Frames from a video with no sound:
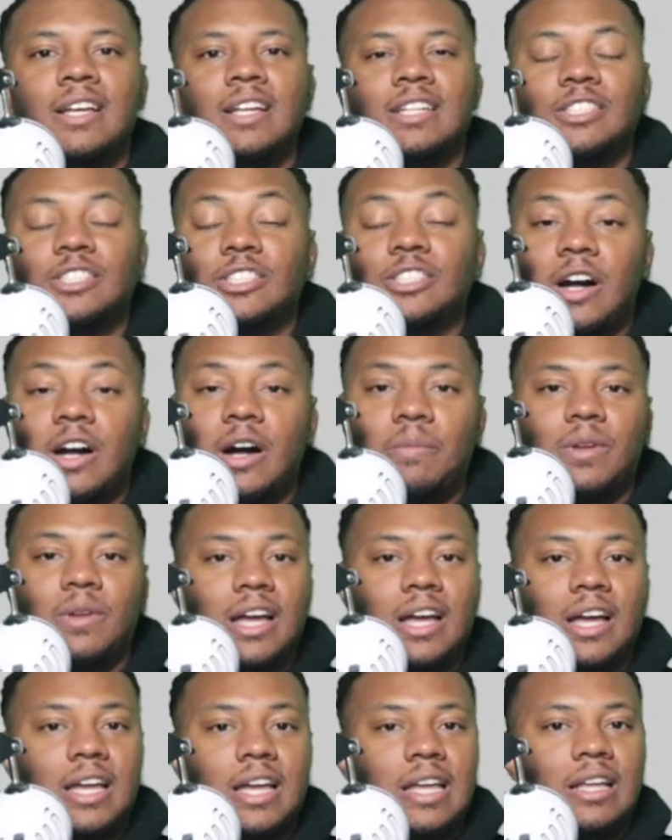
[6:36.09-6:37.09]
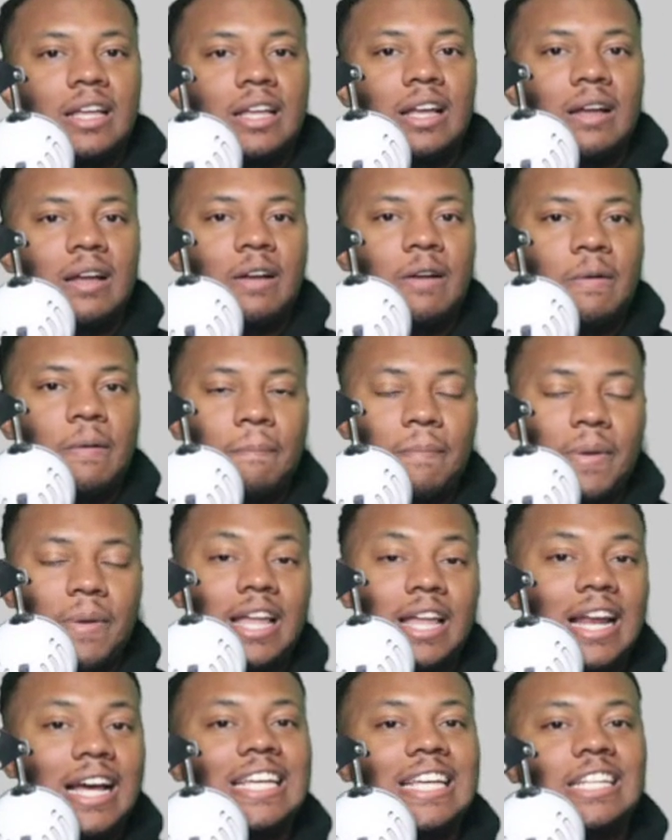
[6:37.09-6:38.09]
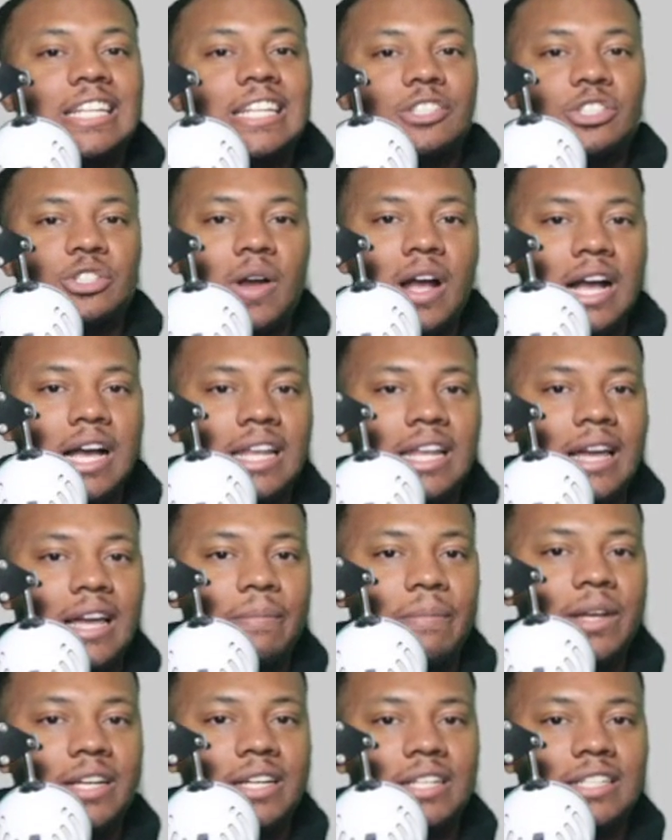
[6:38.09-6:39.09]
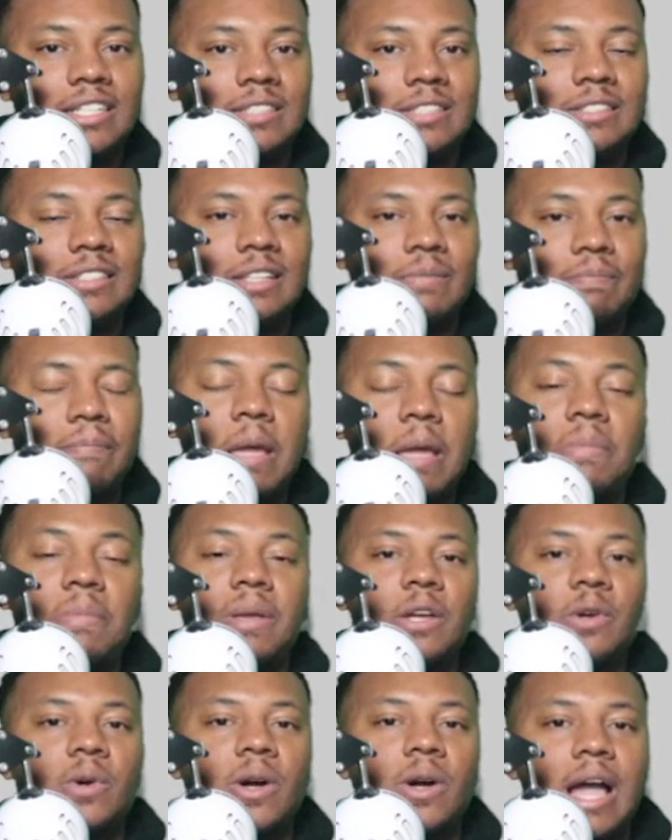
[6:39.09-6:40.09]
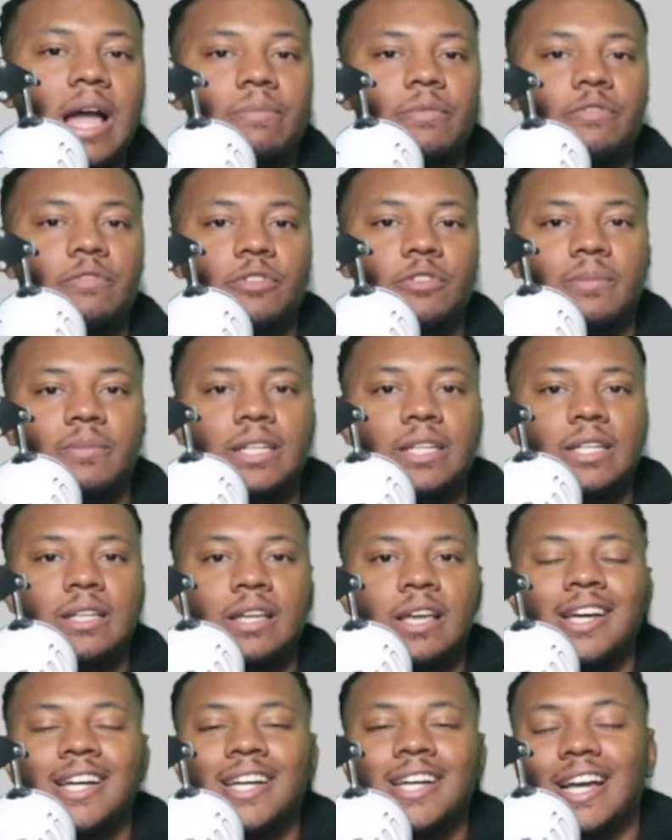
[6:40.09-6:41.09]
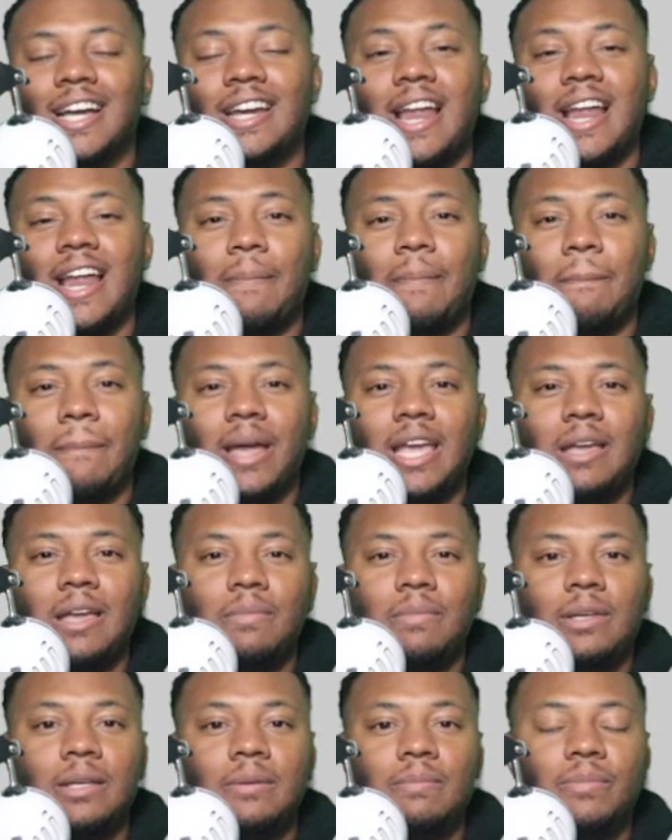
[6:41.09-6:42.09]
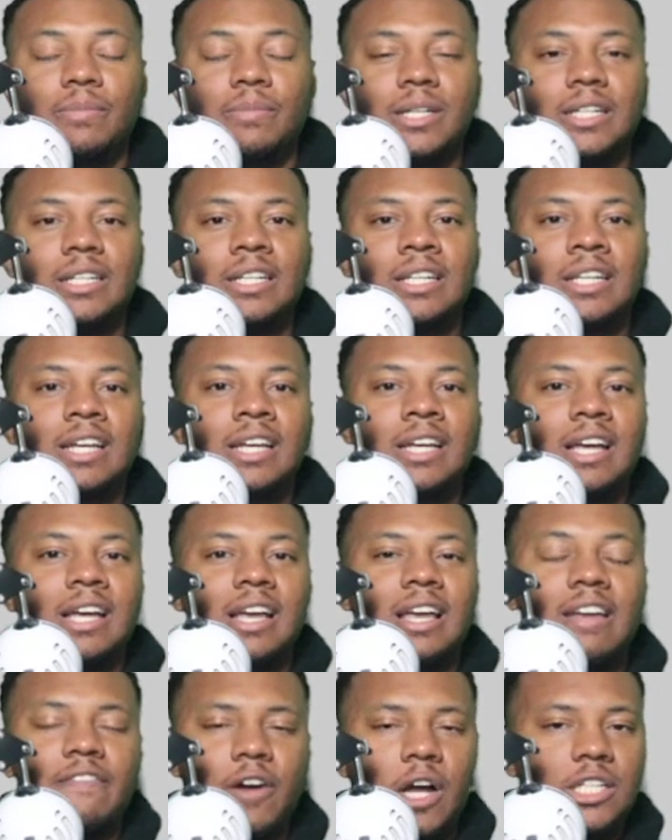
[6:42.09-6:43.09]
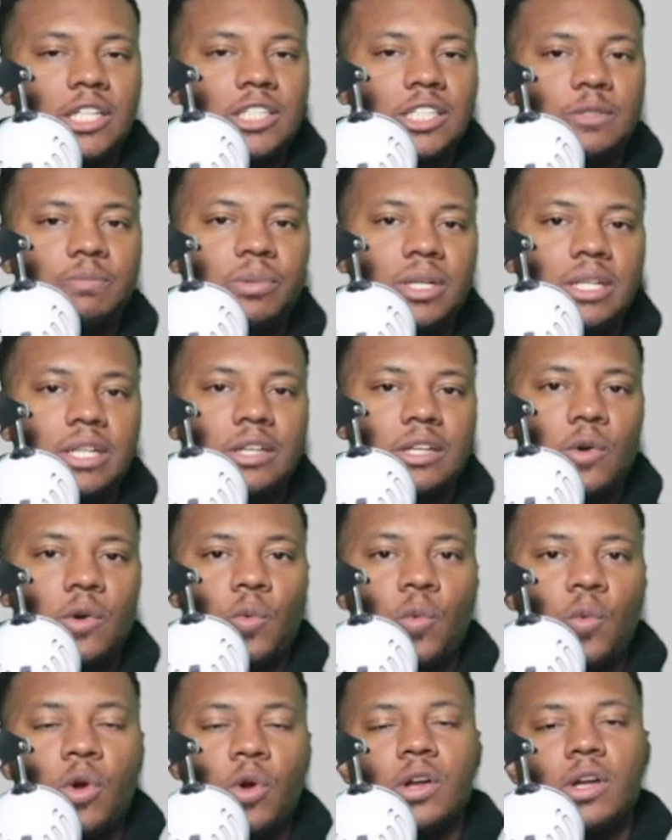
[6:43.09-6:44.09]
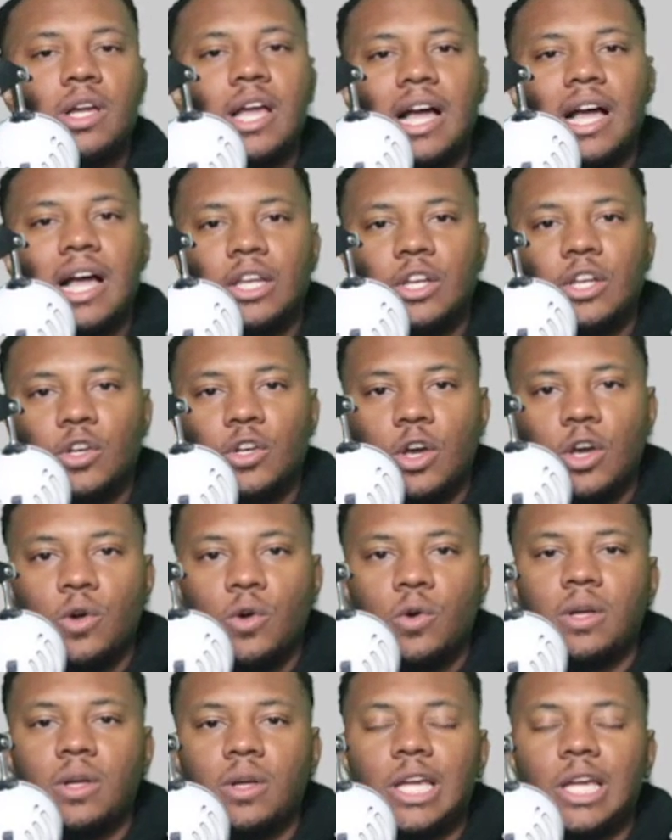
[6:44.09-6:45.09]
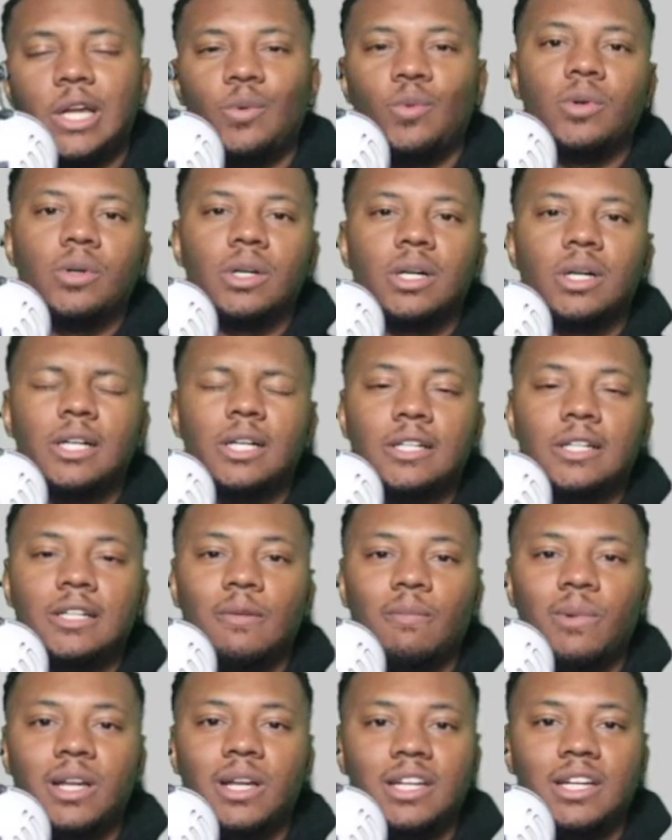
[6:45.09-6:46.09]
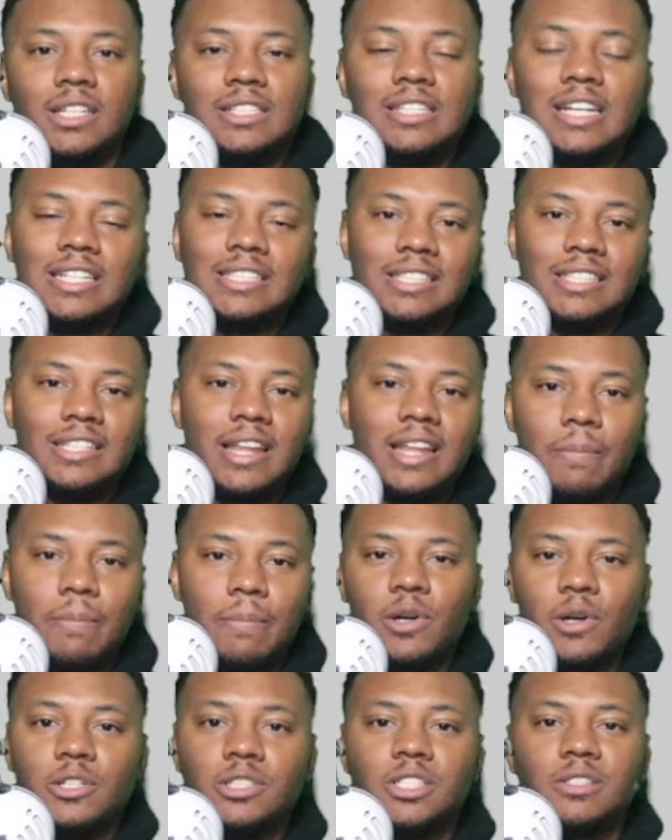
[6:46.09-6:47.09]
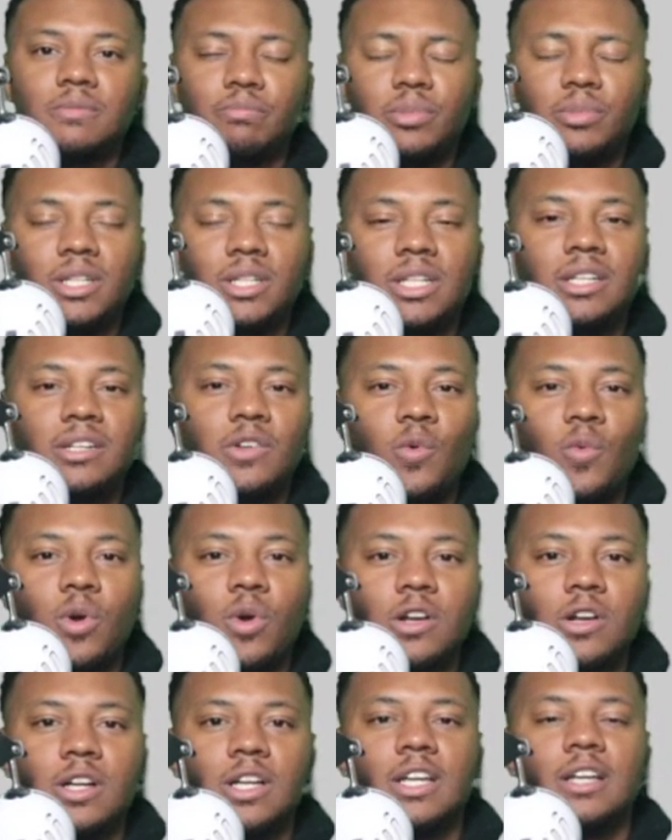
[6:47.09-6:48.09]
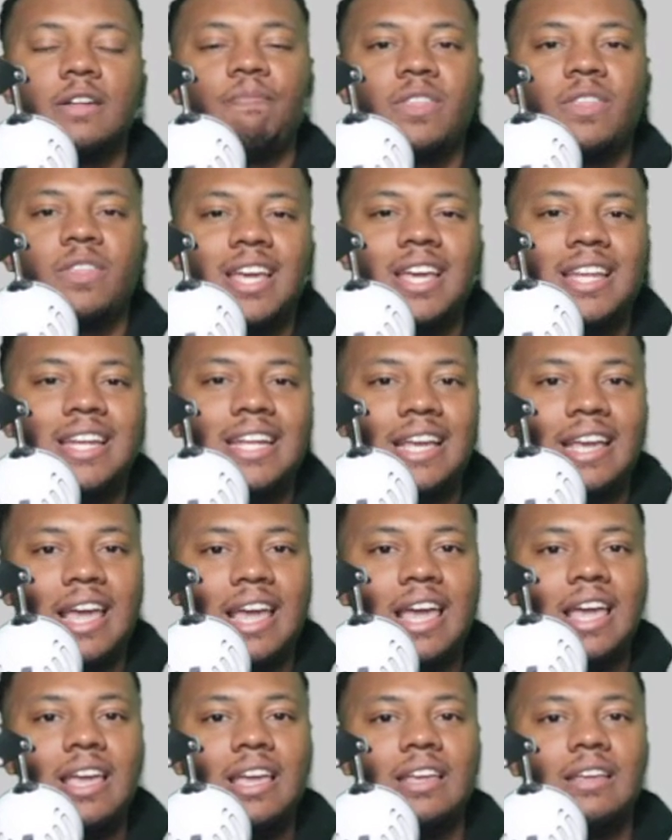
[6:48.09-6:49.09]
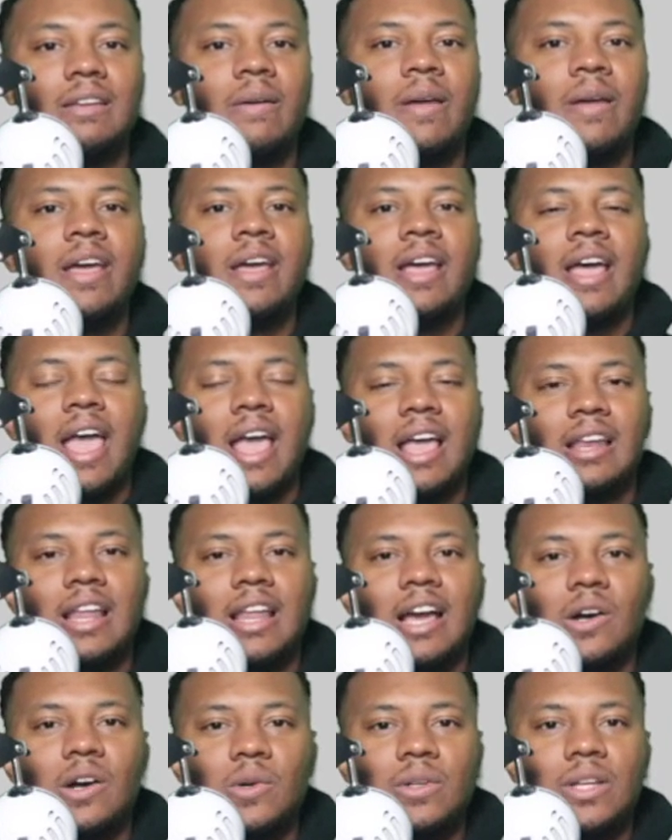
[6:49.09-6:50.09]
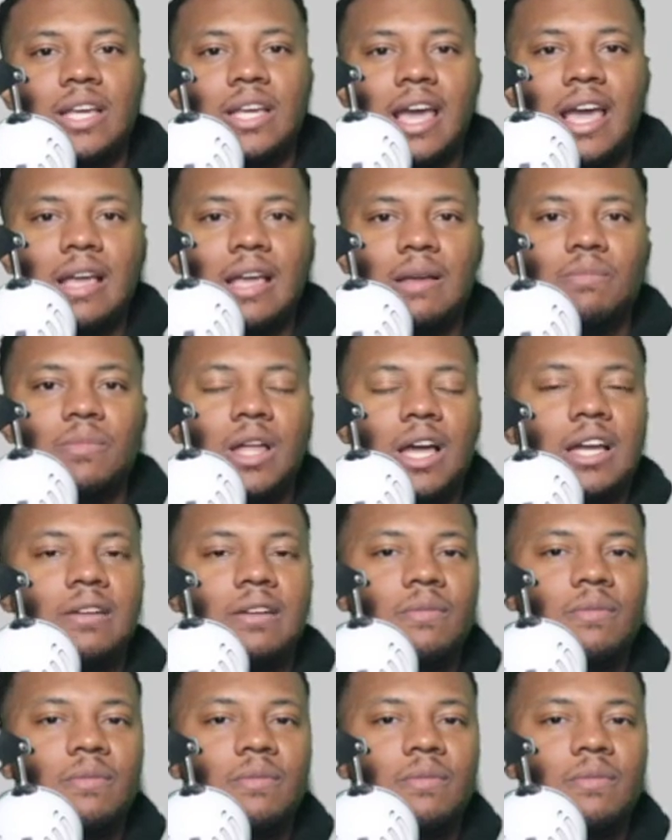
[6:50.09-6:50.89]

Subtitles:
So I'm like, man, I need to try that because maybe it will happen for me. And not maybe, but if I just put in the work, I know it will come because I seen that person put in the work and it came. And not only came, like,